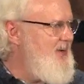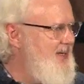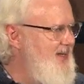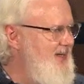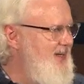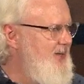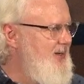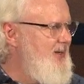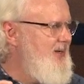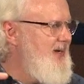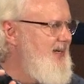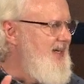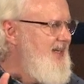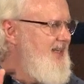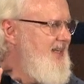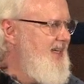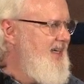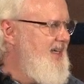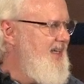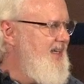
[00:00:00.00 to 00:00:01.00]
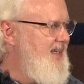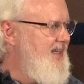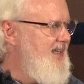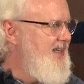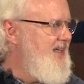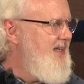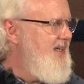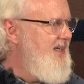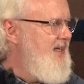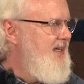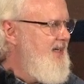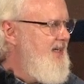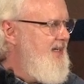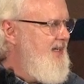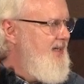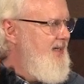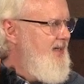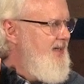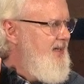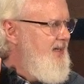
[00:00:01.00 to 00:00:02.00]
here and that
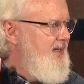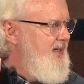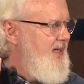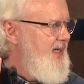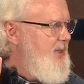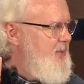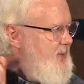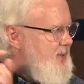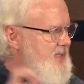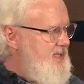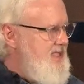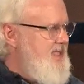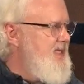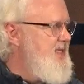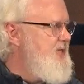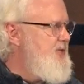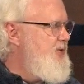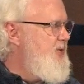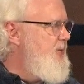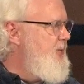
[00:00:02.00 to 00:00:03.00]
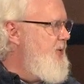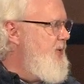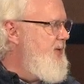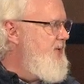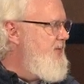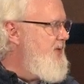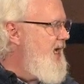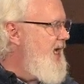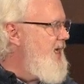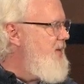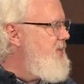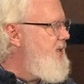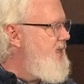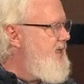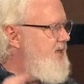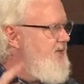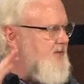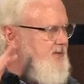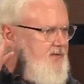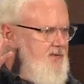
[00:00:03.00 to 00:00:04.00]
he would teach the word of God,
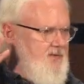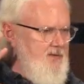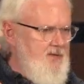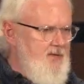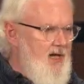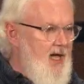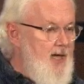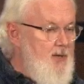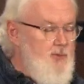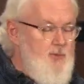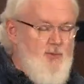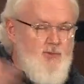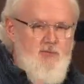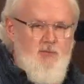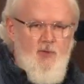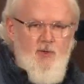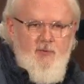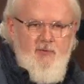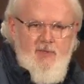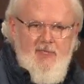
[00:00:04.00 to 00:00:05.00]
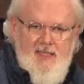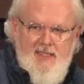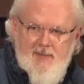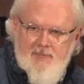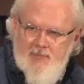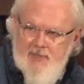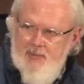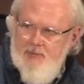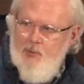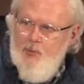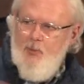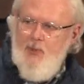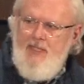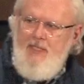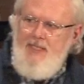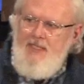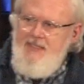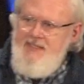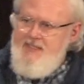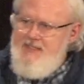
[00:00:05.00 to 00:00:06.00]
because God was moving and people were
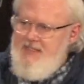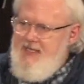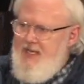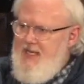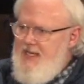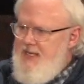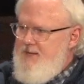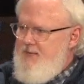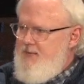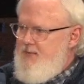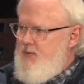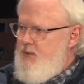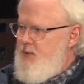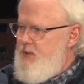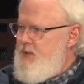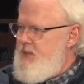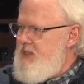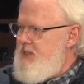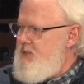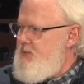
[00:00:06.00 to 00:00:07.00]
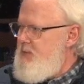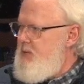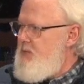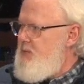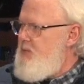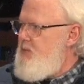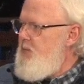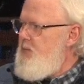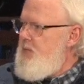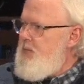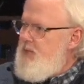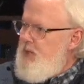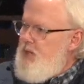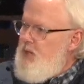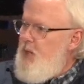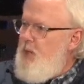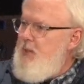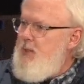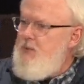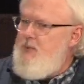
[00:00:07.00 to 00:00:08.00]
getting saved through the Jesus People movement, but
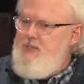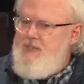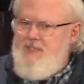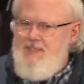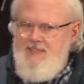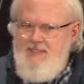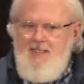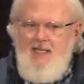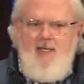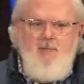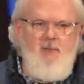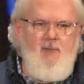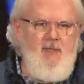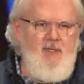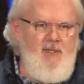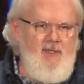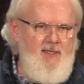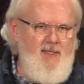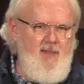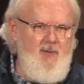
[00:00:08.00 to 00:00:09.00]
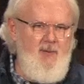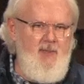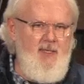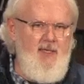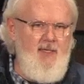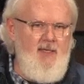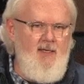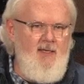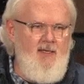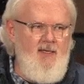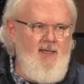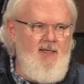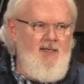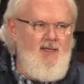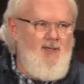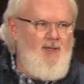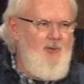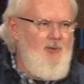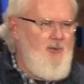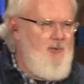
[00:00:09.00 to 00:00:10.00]
nobody was discipling them.
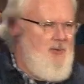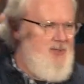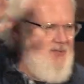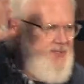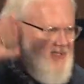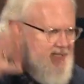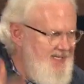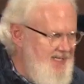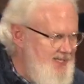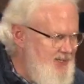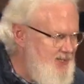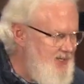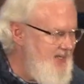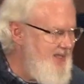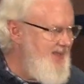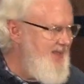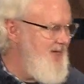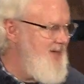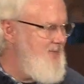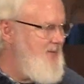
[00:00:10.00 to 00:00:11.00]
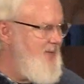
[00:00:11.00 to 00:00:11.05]
No one was teaching them